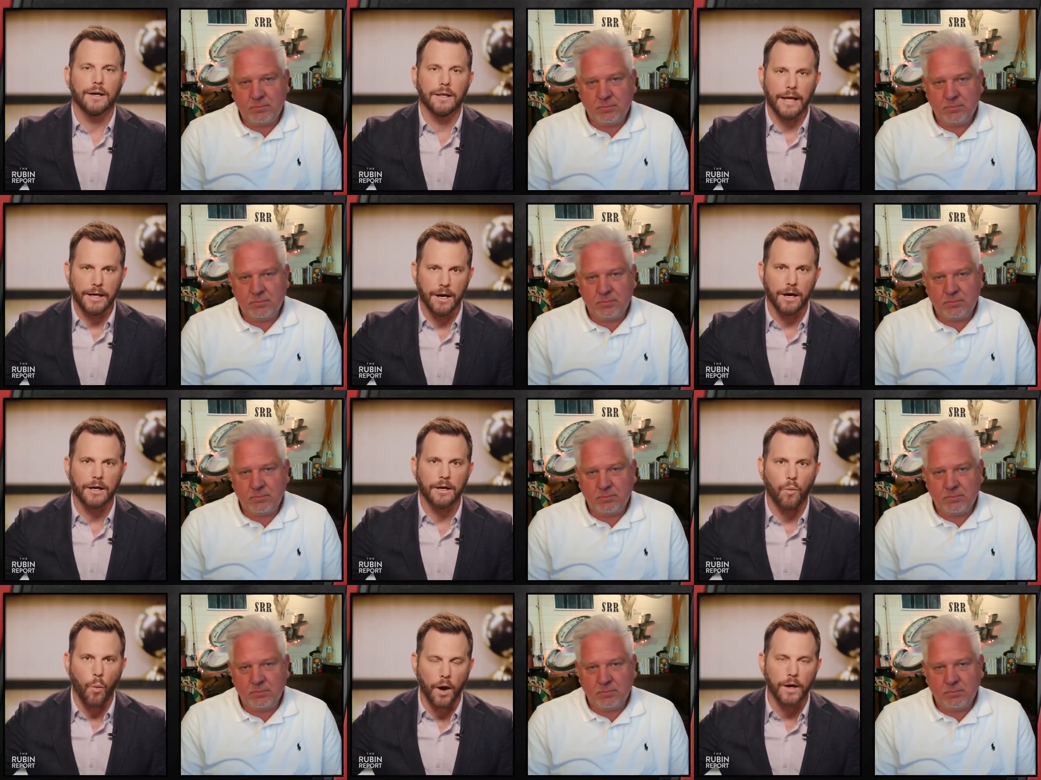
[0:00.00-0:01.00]
Speaker 1: Glenn
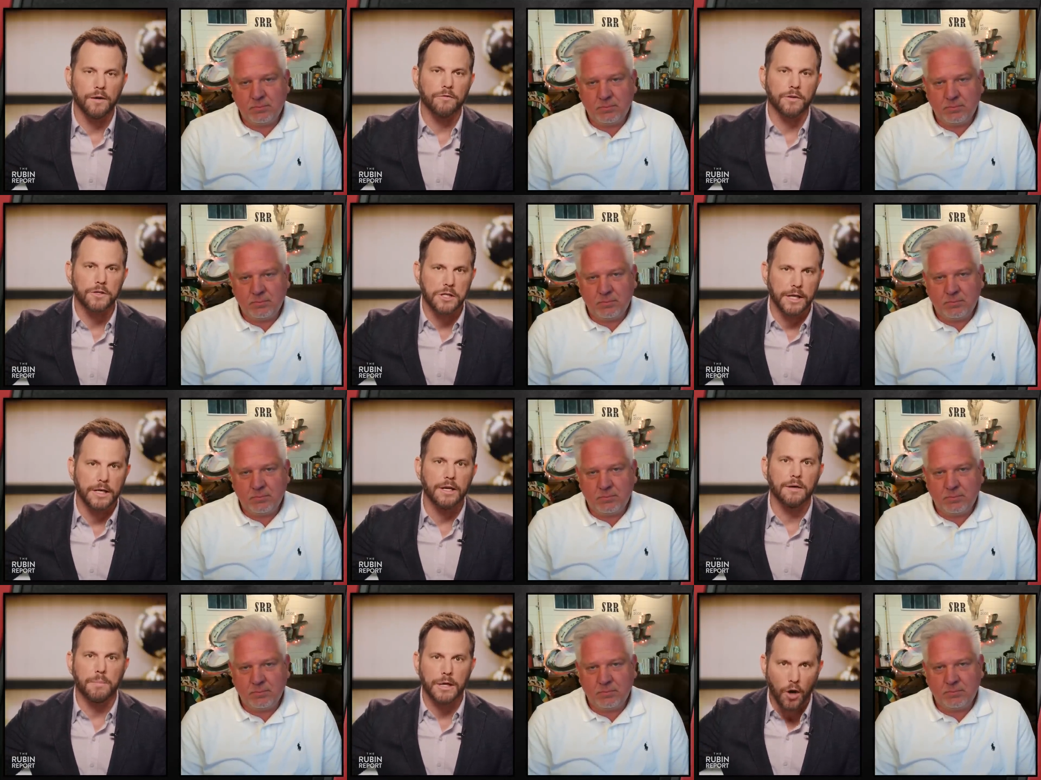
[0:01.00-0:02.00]
Youngkin won in
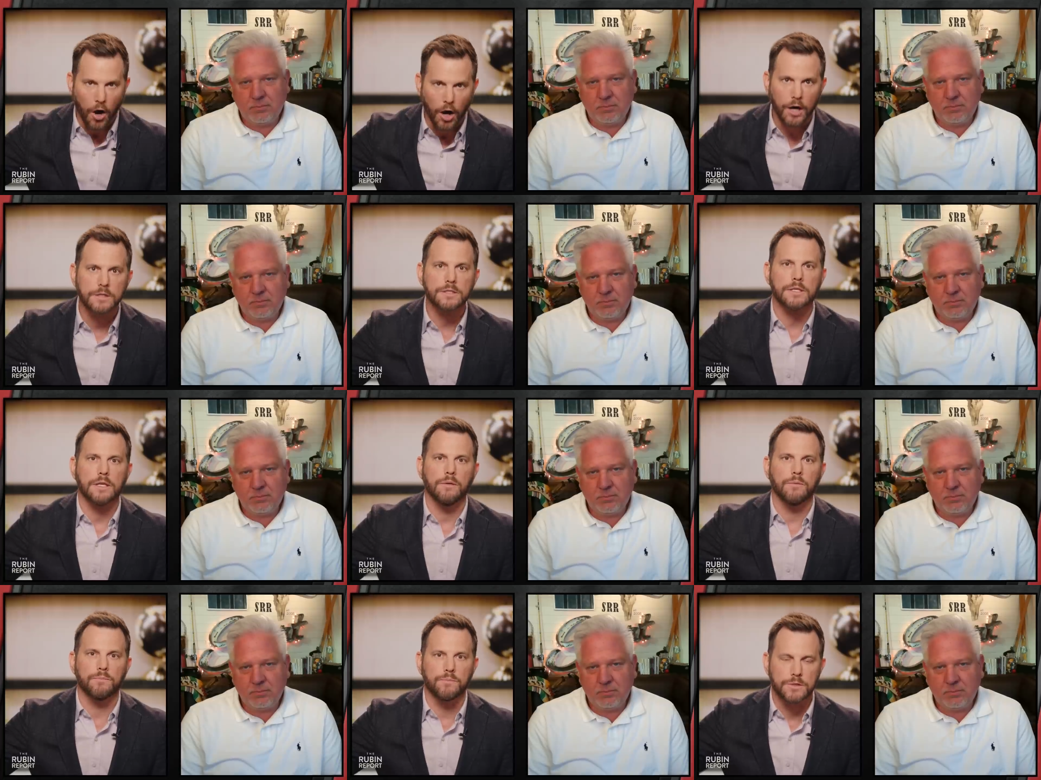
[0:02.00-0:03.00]
Virginia because
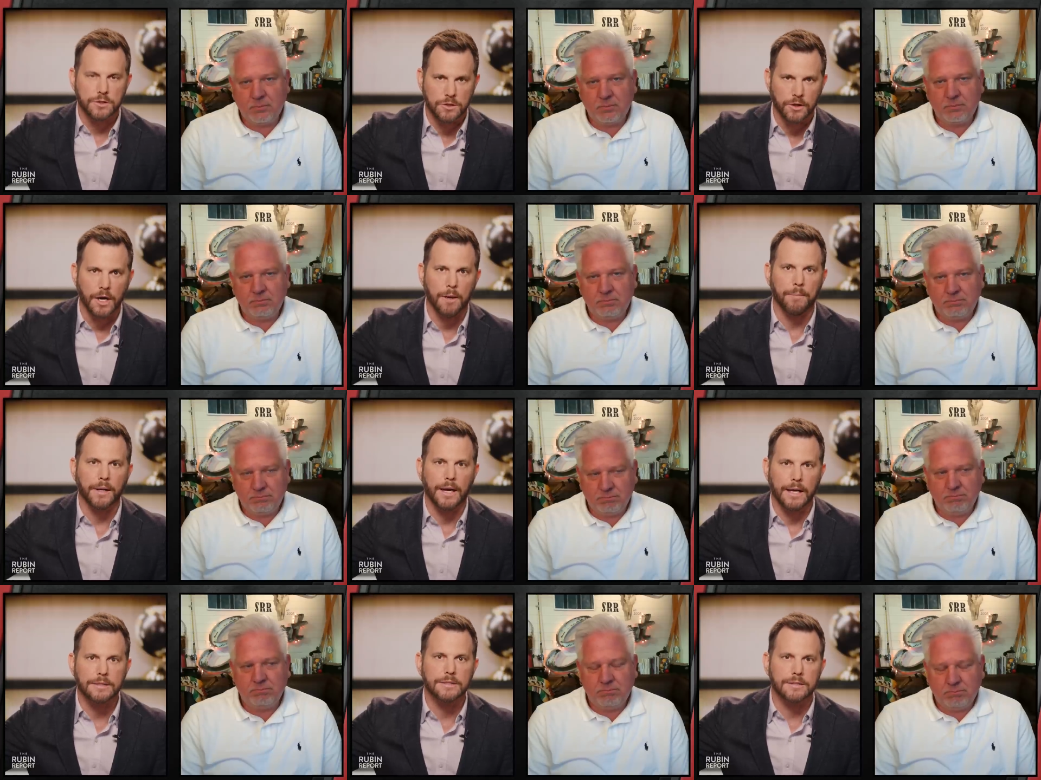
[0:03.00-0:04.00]
he stood up
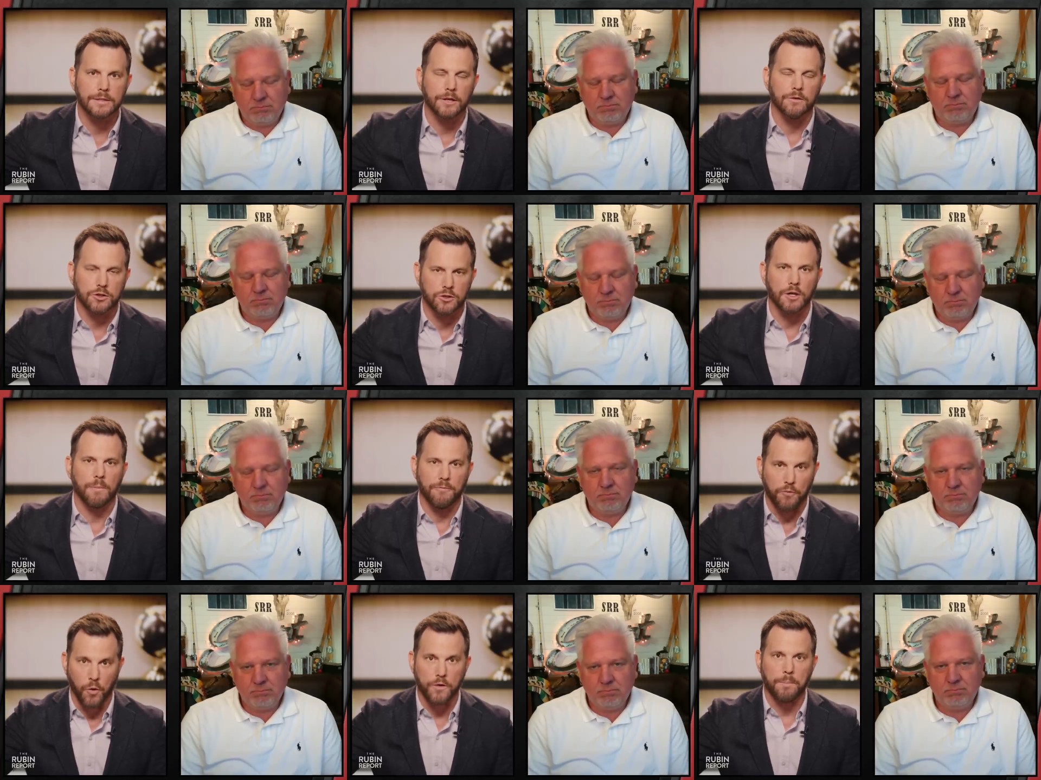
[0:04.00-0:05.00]
against, you know, stood
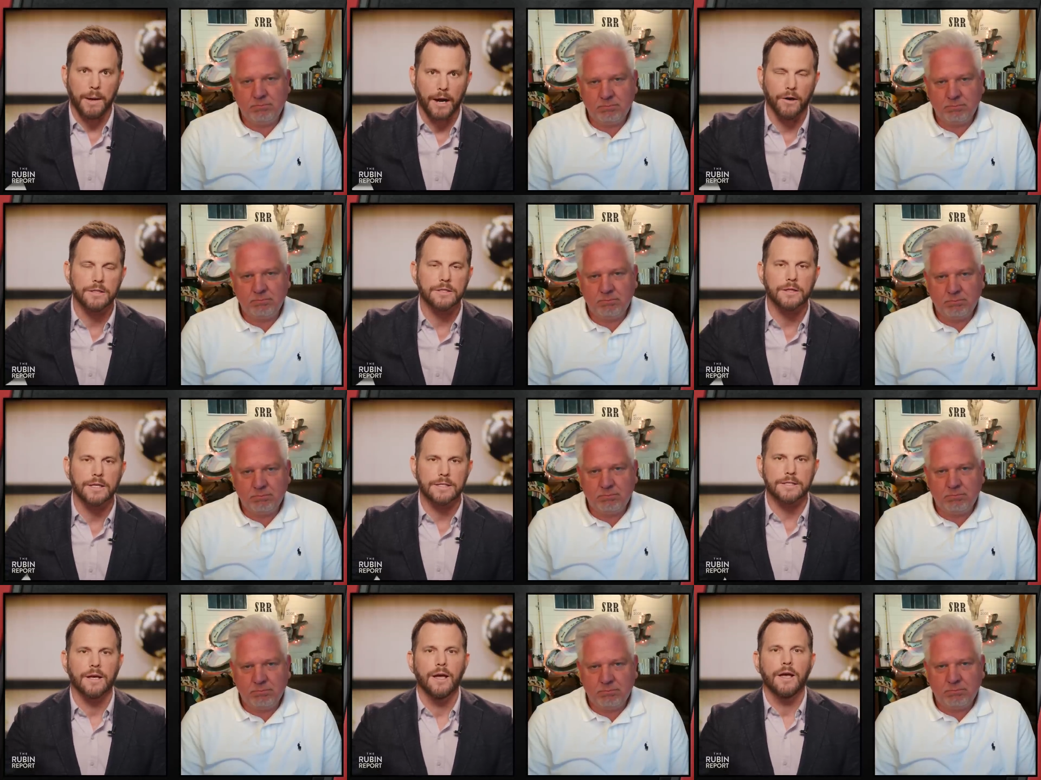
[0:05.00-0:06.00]
up for the parents and
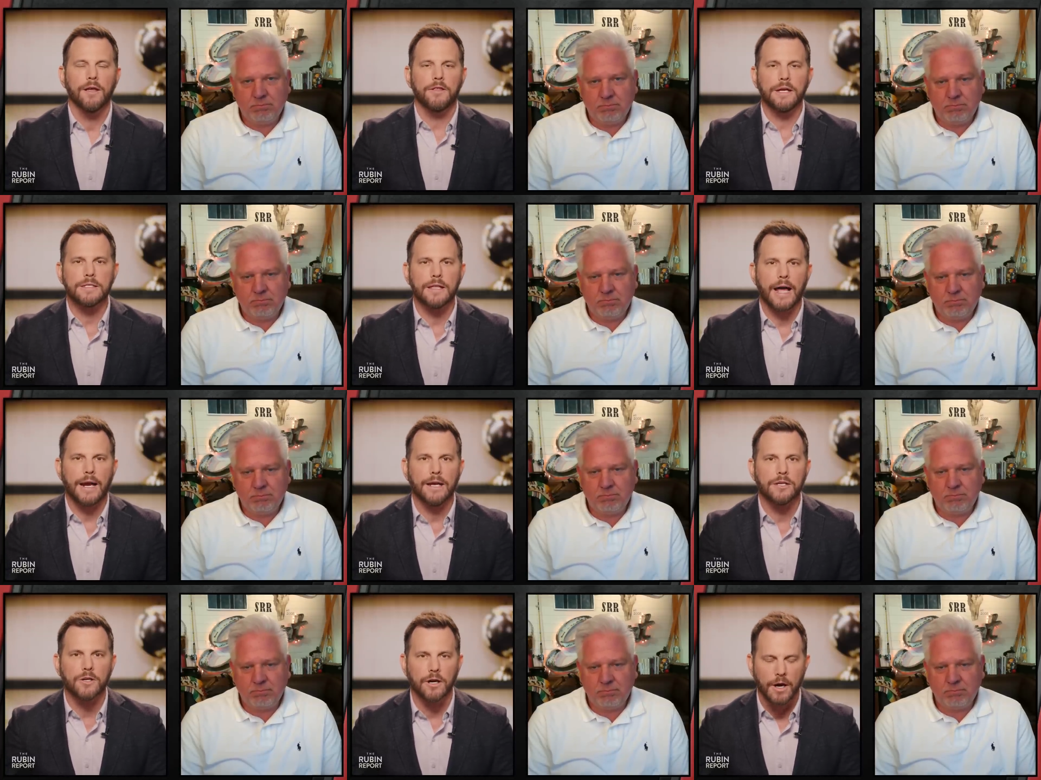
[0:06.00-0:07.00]
things, things of that
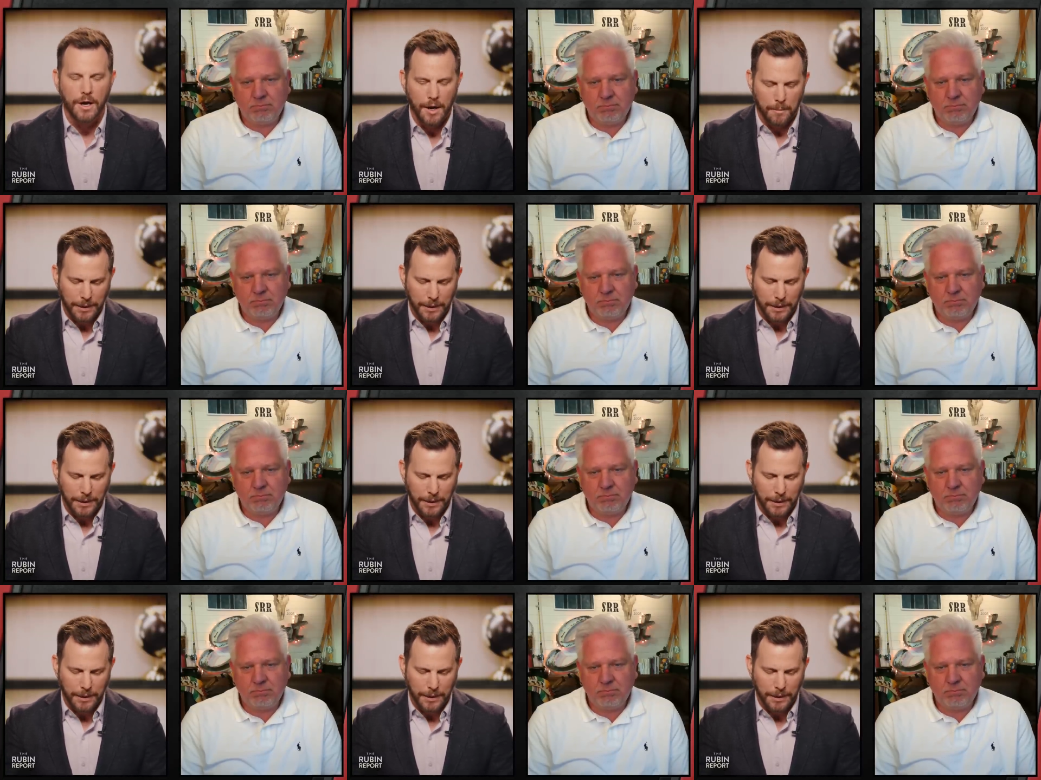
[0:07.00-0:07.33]
nature.